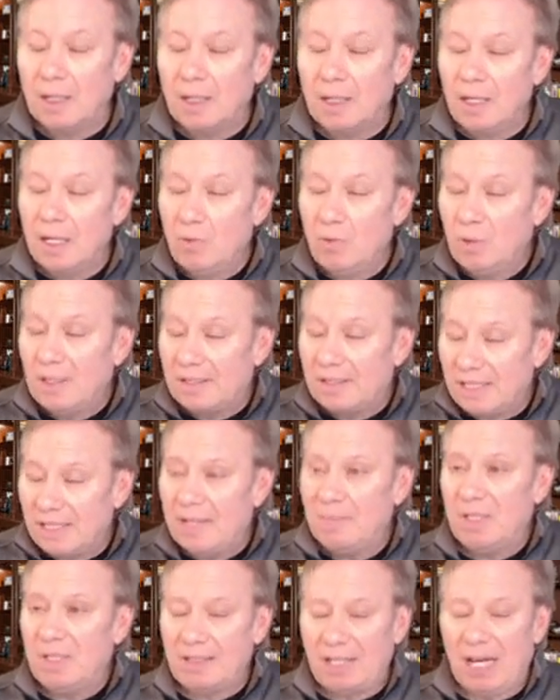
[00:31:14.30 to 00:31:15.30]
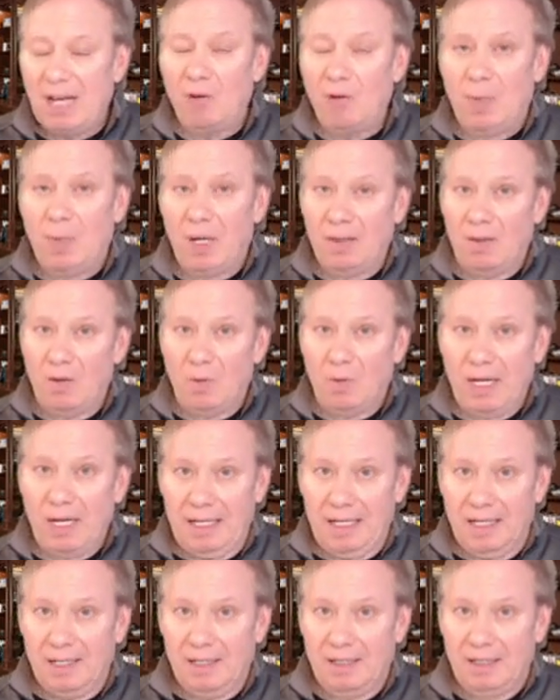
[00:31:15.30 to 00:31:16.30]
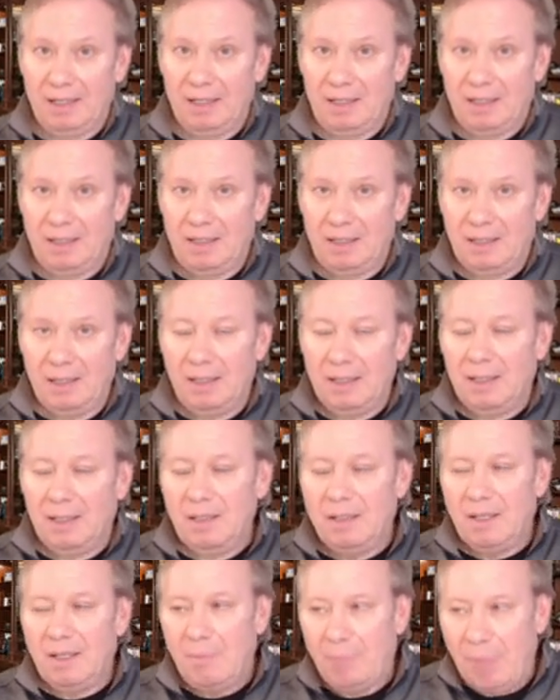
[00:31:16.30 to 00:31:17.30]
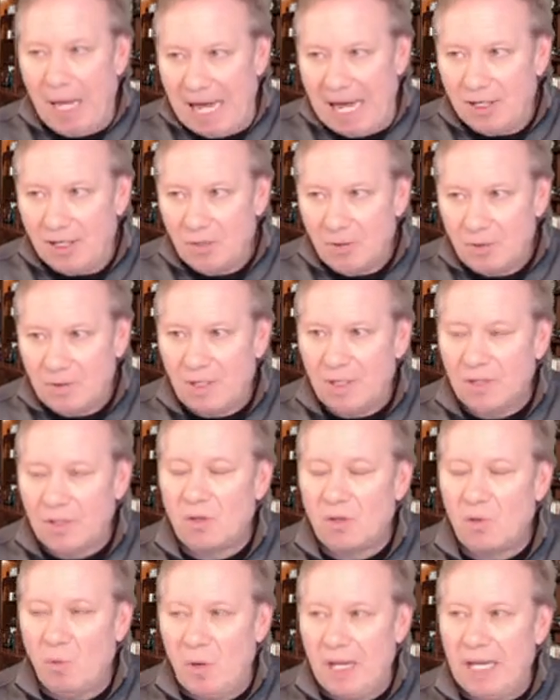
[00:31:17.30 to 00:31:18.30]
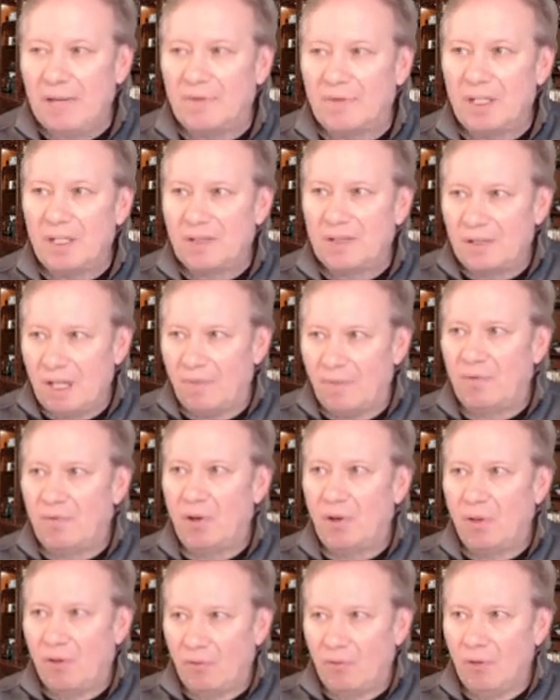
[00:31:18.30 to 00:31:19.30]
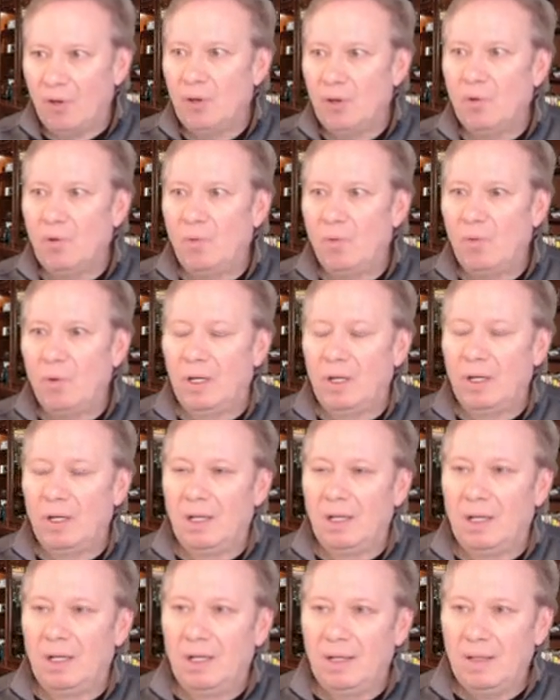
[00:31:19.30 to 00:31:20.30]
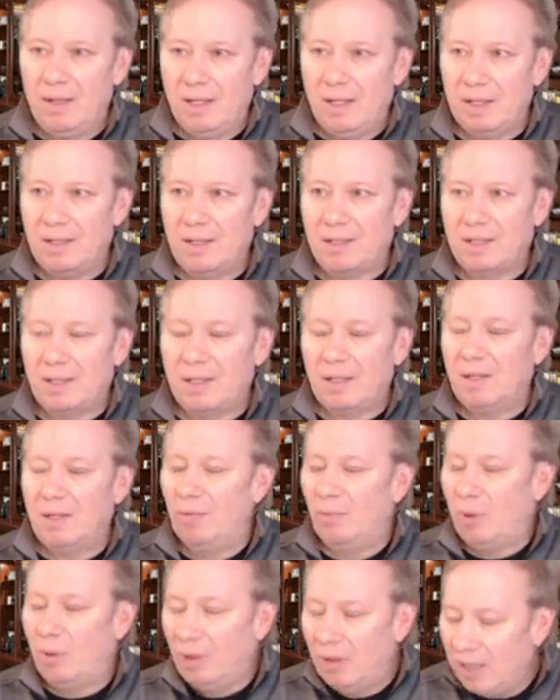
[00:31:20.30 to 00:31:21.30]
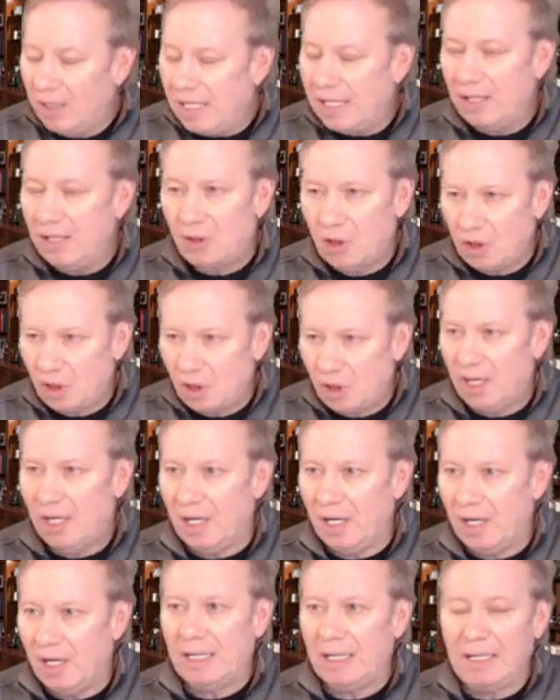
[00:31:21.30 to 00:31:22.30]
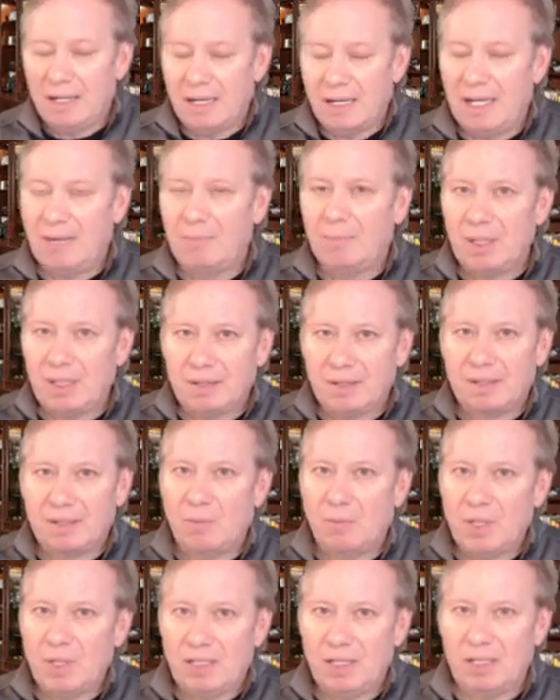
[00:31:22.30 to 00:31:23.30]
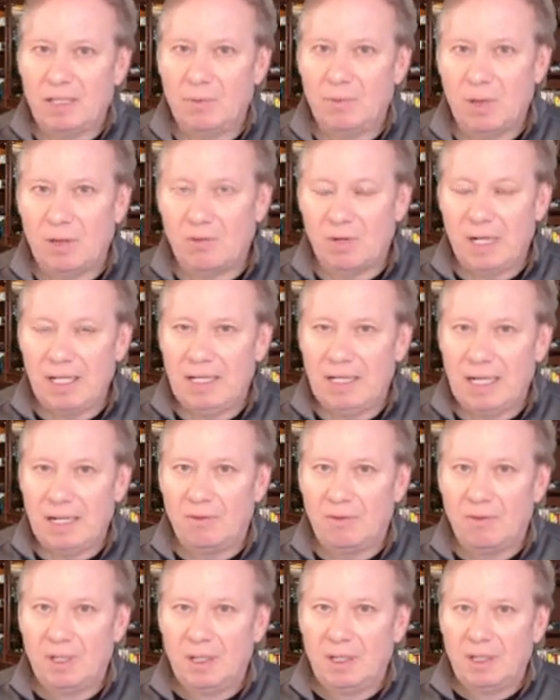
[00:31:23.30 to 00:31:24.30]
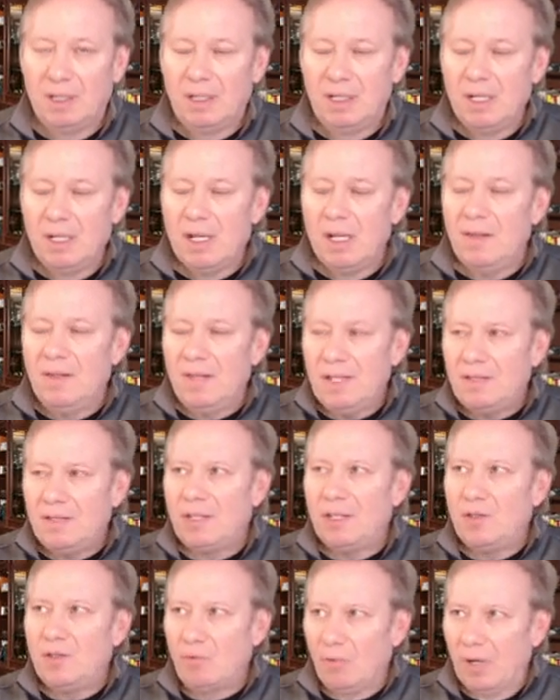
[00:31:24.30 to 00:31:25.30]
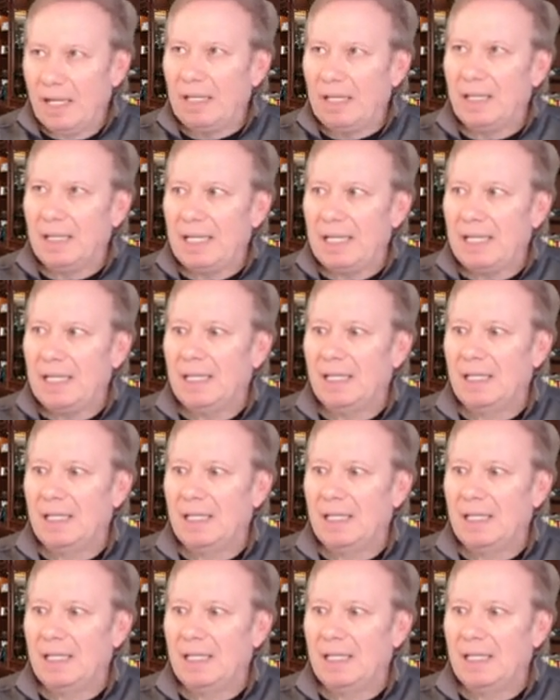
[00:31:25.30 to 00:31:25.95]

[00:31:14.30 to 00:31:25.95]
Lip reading: it would seem there's help on the way. The bad news is we have to suffer through this complete sheer incompetence that we're dealing with right now. This is really,